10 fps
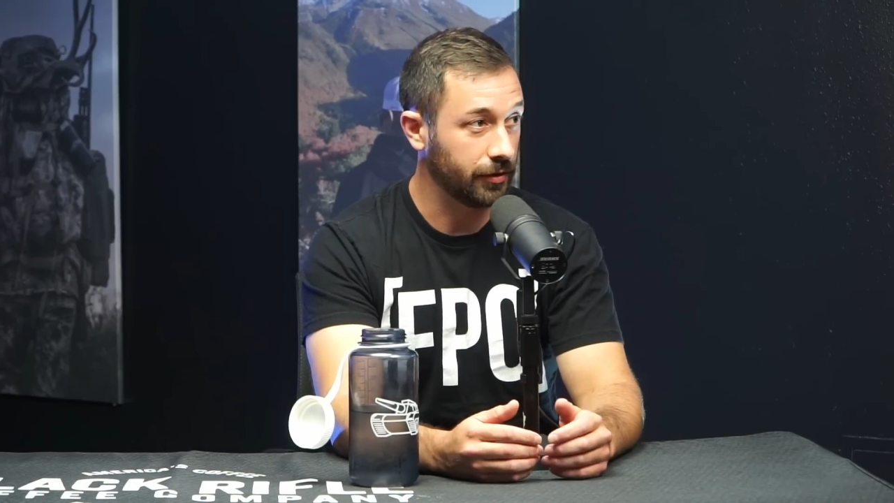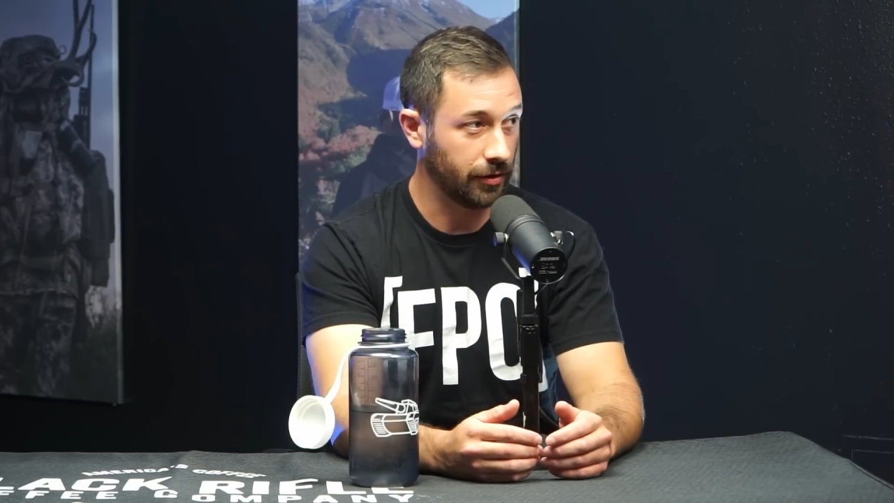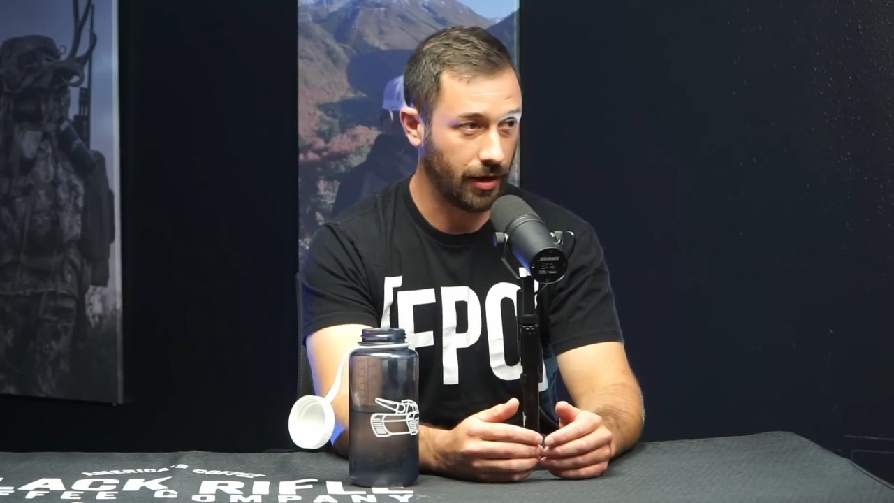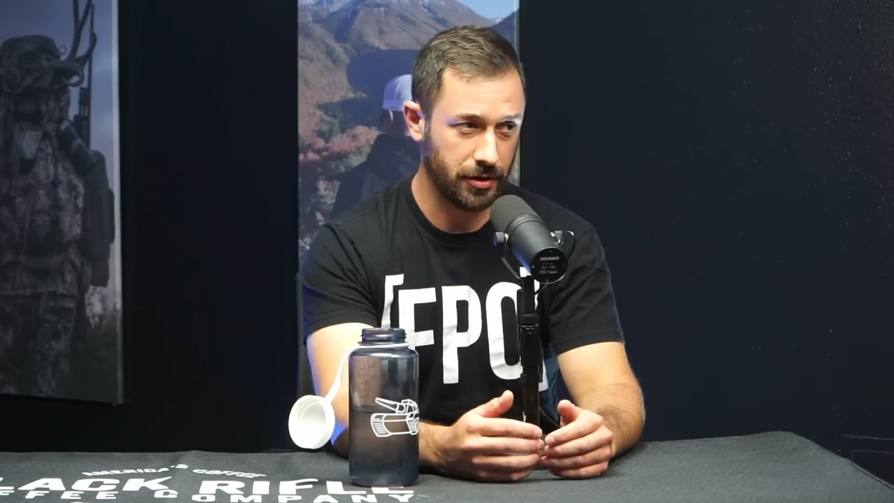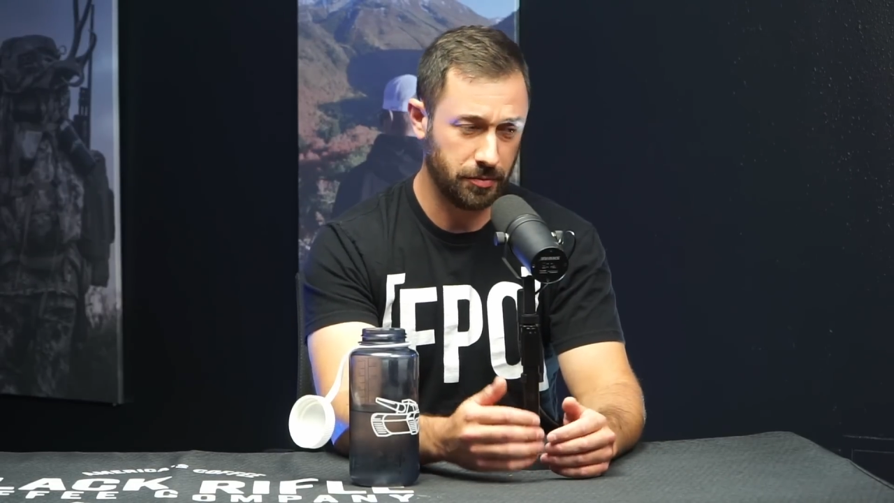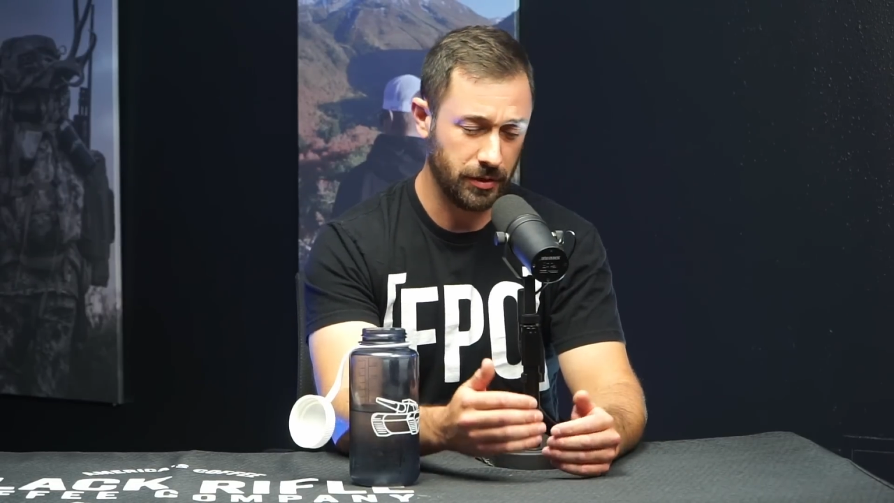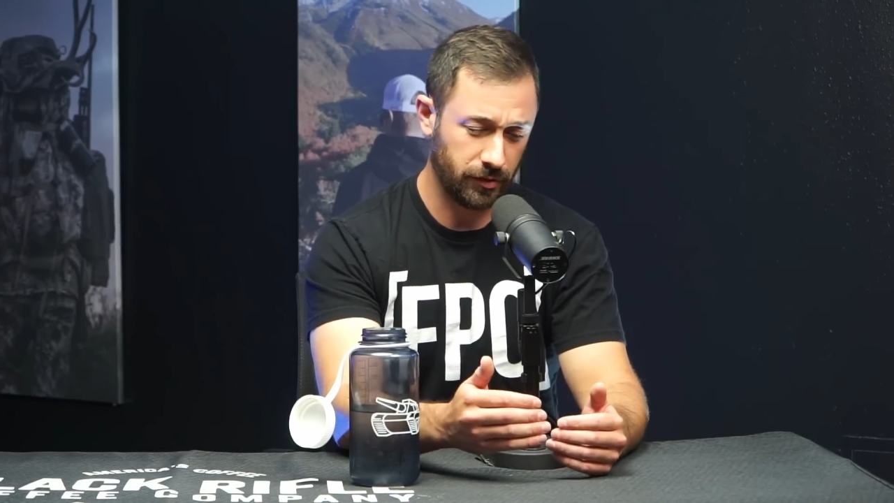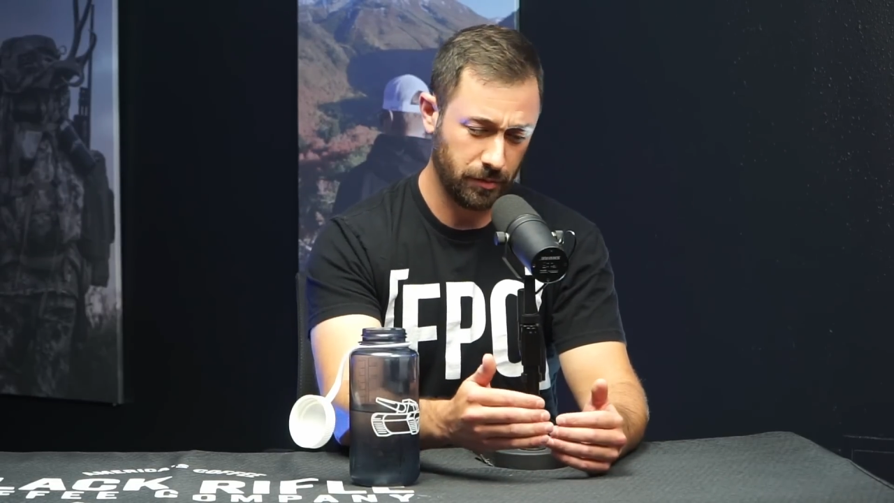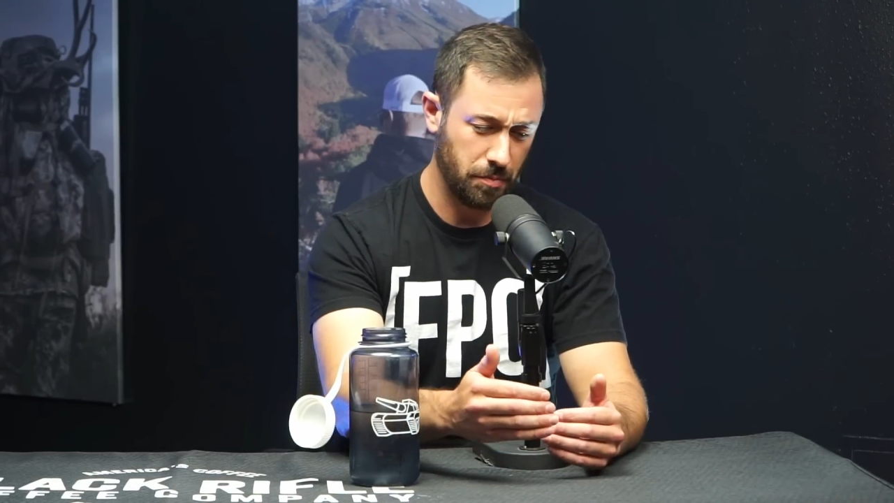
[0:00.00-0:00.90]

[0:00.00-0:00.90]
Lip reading: Like there had to be some